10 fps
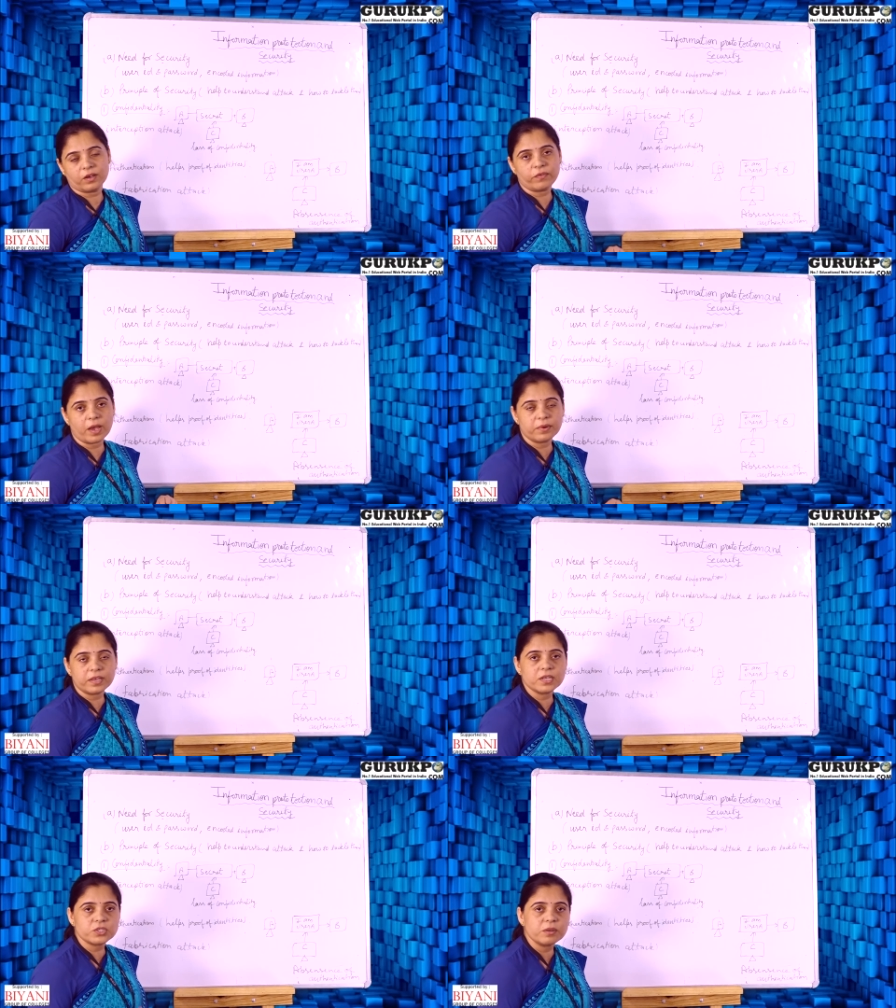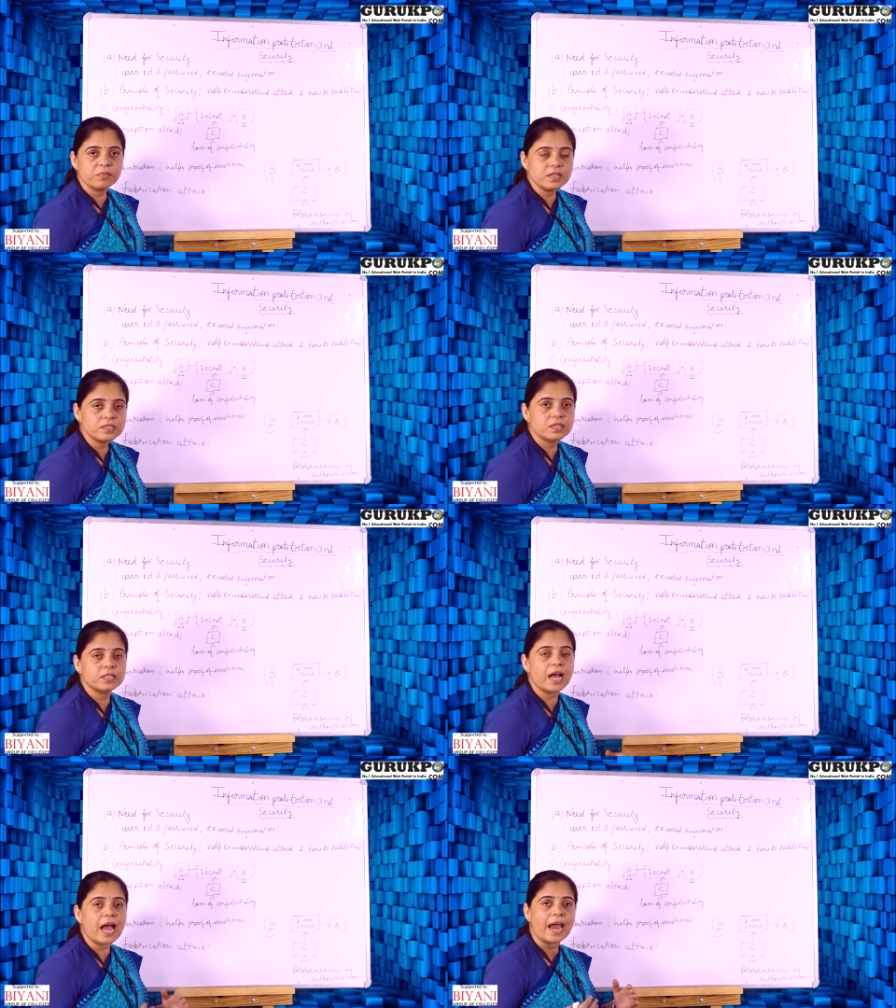Fabrication means
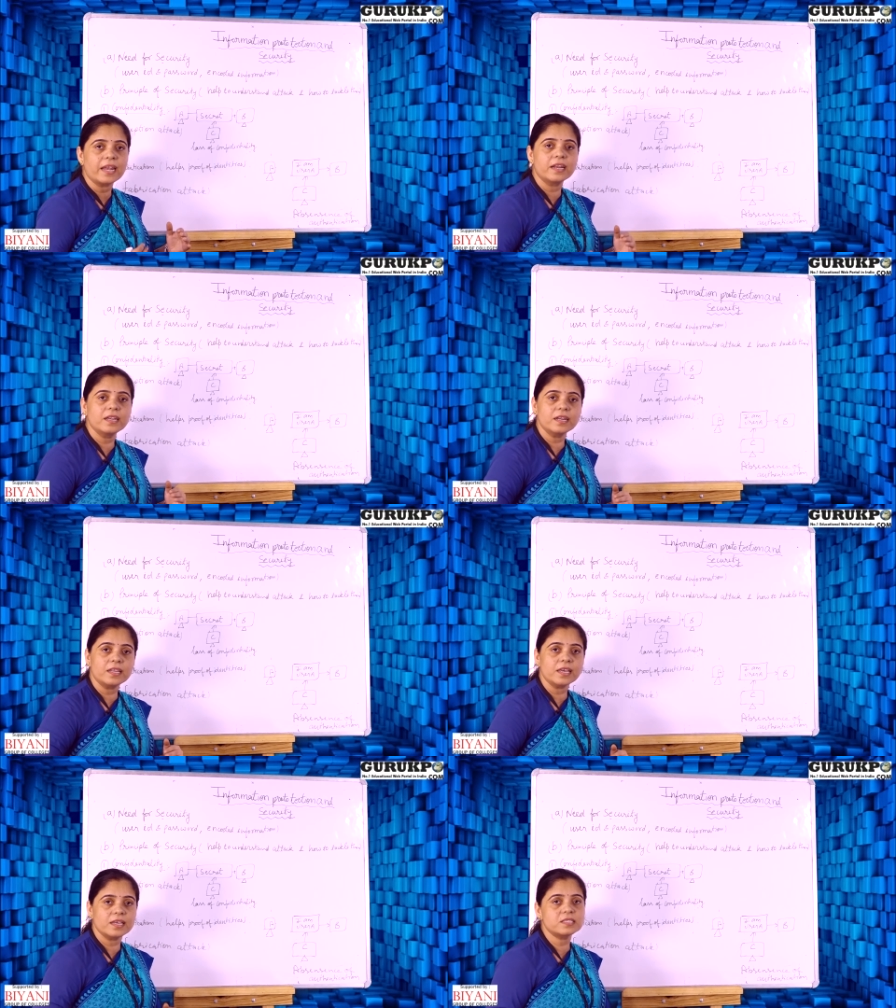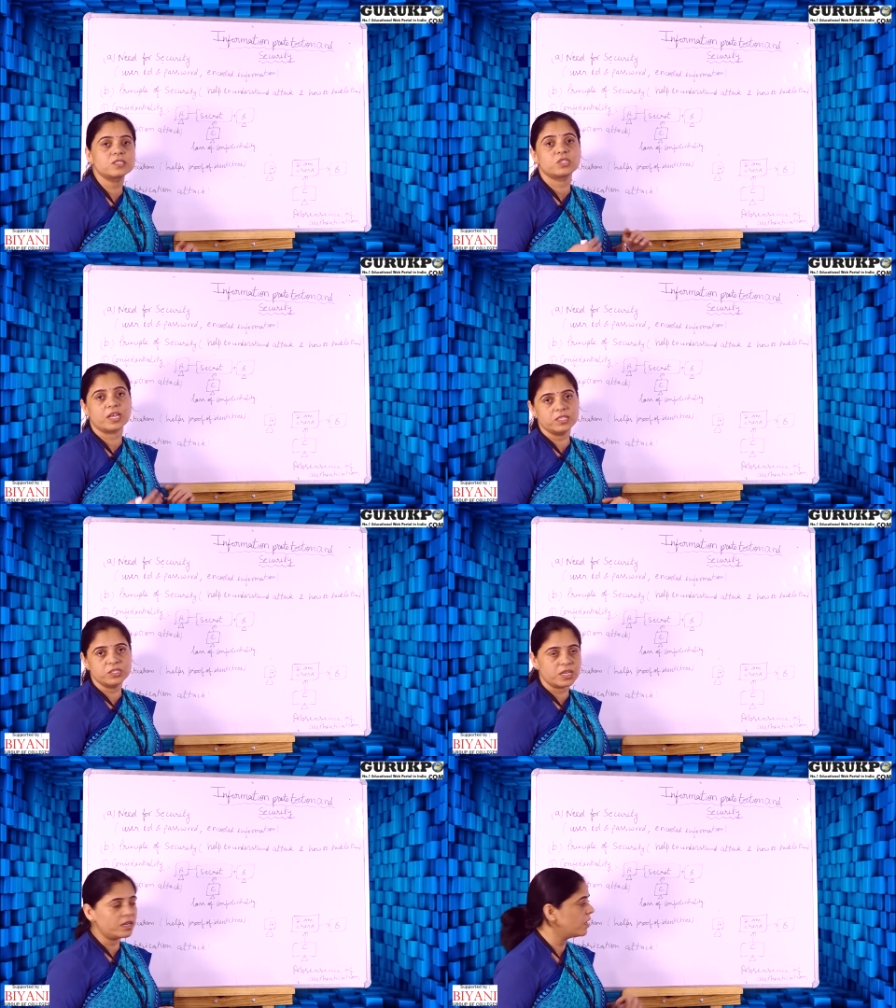the identity is
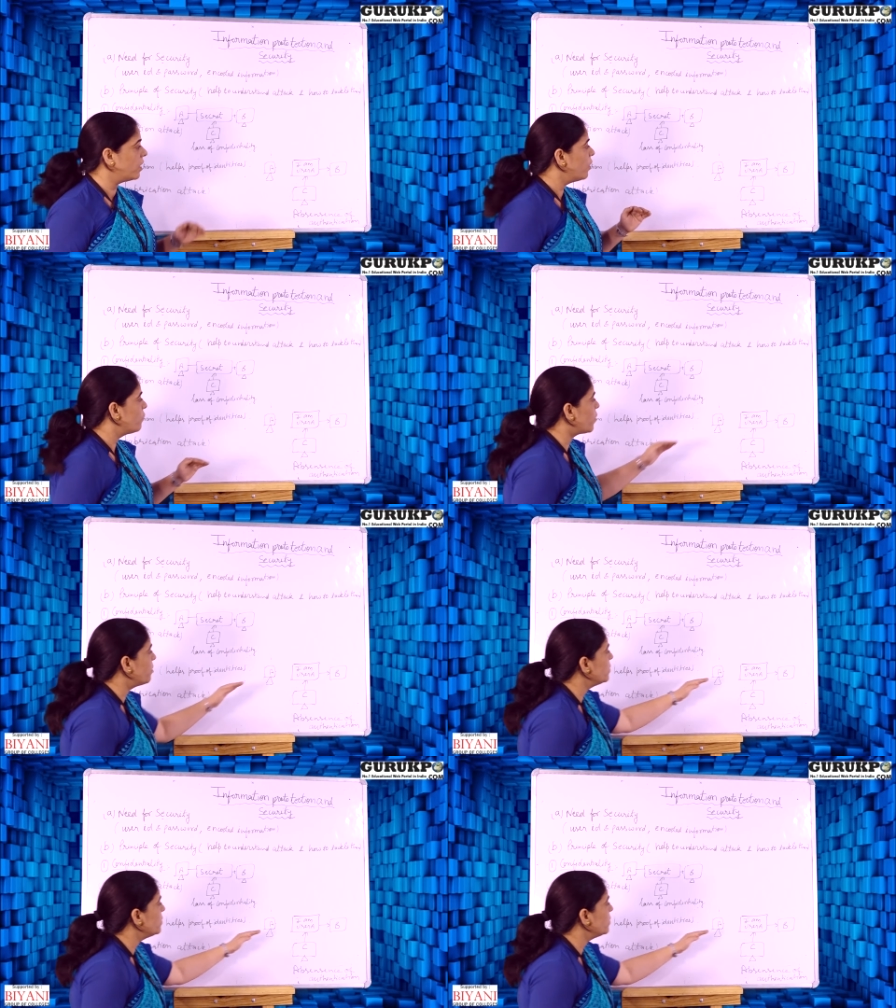changing from